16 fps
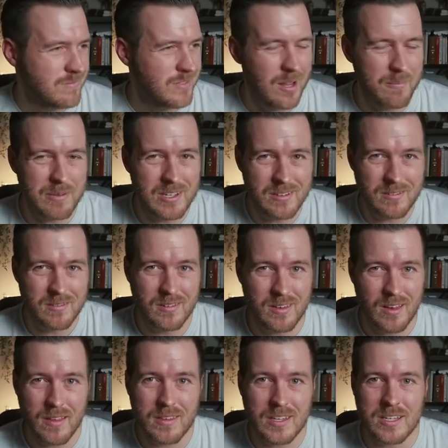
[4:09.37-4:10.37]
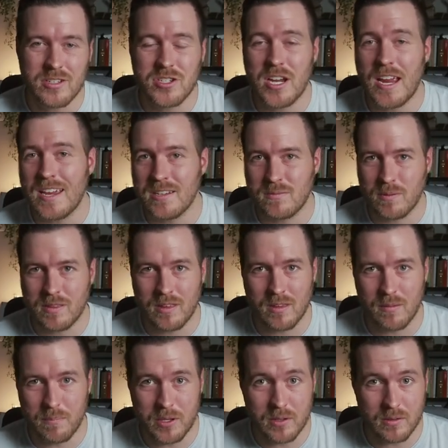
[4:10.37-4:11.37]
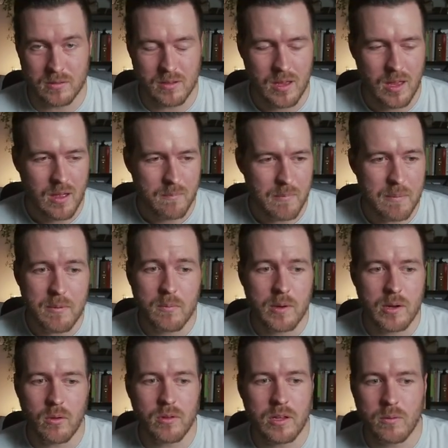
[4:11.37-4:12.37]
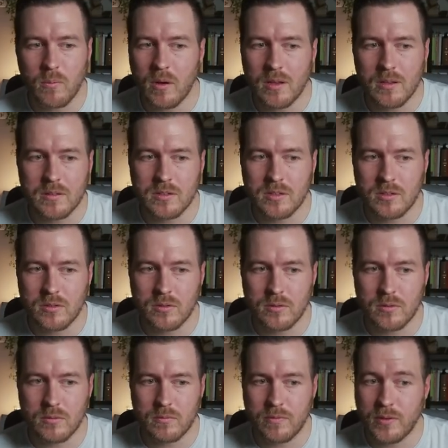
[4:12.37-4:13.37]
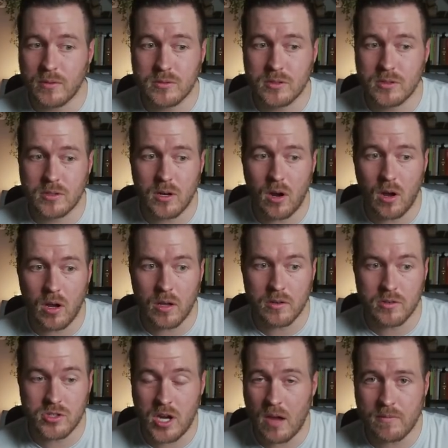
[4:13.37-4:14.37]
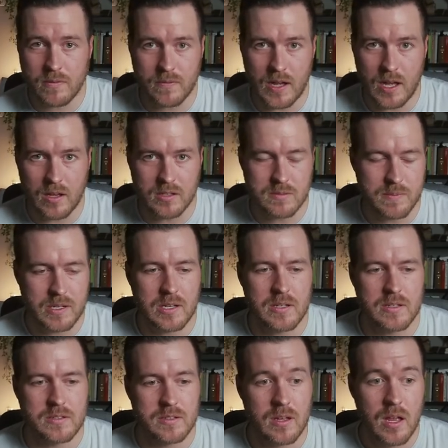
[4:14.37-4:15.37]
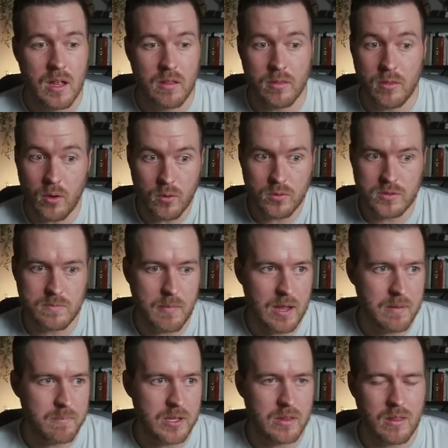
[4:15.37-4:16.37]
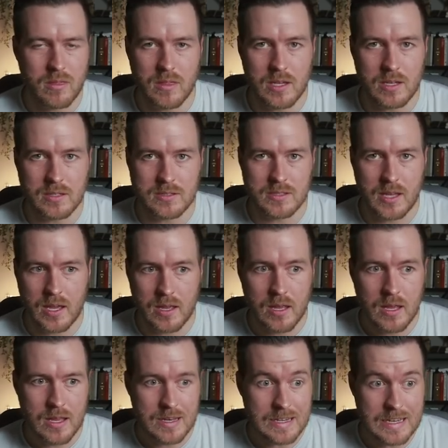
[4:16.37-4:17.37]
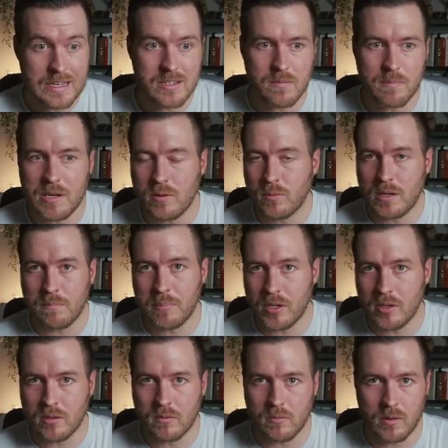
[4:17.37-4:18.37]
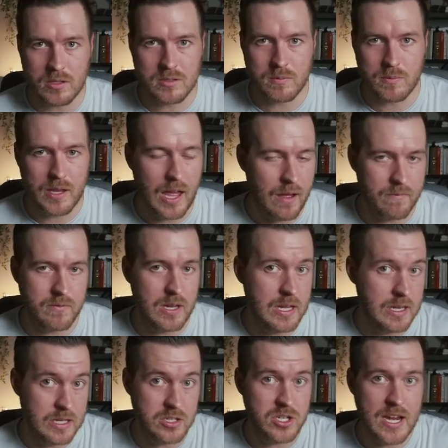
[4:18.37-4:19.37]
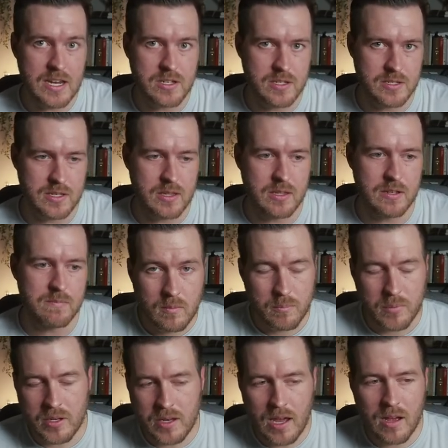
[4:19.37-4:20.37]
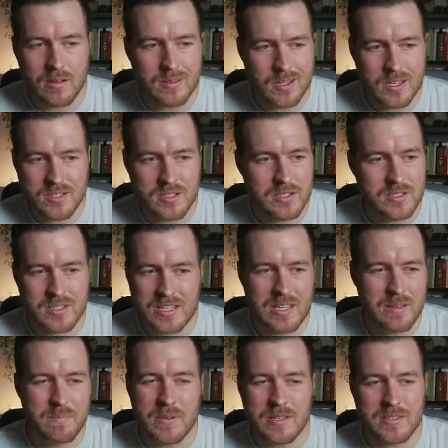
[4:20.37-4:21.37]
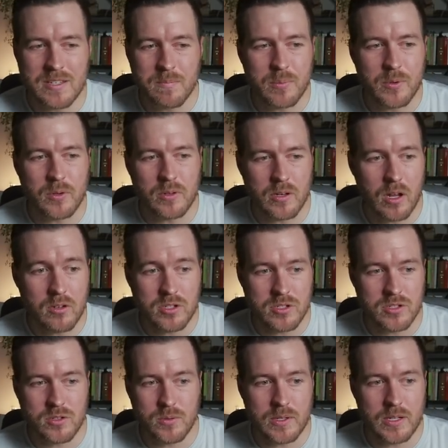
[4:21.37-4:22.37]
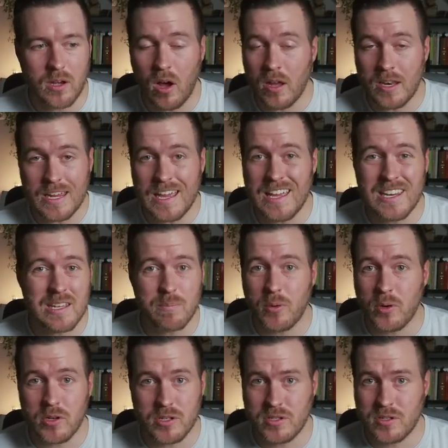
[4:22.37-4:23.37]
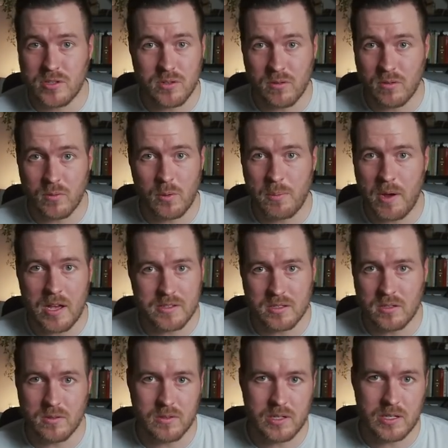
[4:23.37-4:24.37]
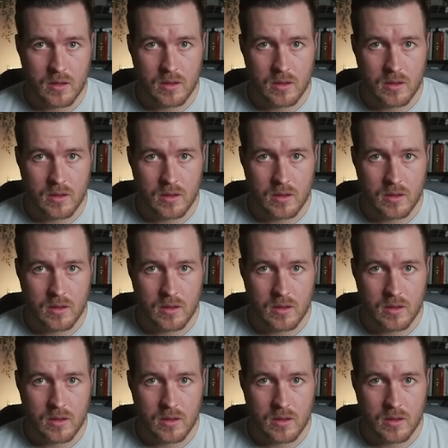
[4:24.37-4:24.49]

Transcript: I mean, nothing has changed within the build. Maybe we only want to filter on Java files because those might be the things that need to be rebuilt once we have any changes in them. But now let's just keep it simple and I'll just do it on any push to the repository.